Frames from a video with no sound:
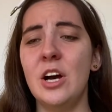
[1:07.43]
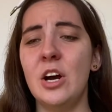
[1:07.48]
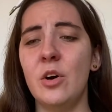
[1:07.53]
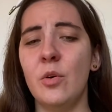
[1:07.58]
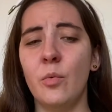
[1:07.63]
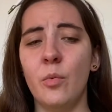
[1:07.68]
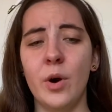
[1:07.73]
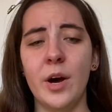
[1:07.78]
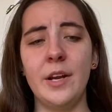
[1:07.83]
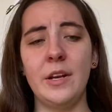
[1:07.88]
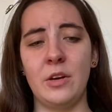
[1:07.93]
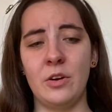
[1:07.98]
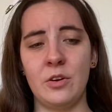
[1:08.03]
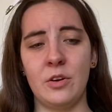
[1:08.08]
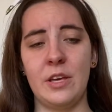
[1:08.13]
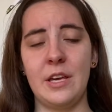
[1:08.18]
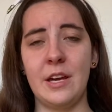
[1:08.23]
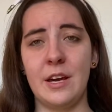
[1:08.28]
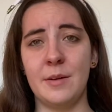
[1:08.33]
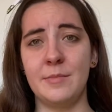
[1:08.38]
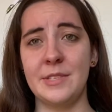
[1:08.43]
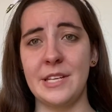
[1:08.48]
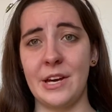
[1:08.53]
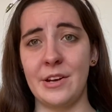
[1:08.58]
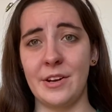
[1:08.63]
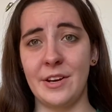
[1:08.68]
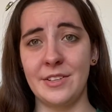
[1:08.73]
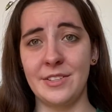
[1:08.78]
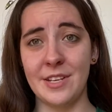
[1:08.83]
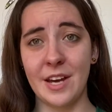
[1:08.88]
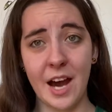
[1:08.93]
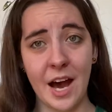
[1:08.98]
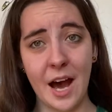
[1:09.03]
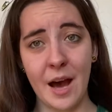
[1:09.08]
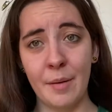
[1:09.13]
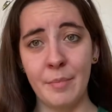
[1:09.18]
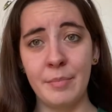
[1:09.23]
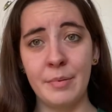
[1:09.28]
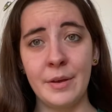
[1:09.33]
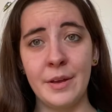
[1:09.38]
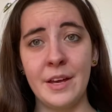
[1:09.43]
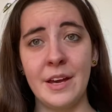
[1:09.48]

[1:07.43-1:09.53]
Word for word: what cookie comes out on top.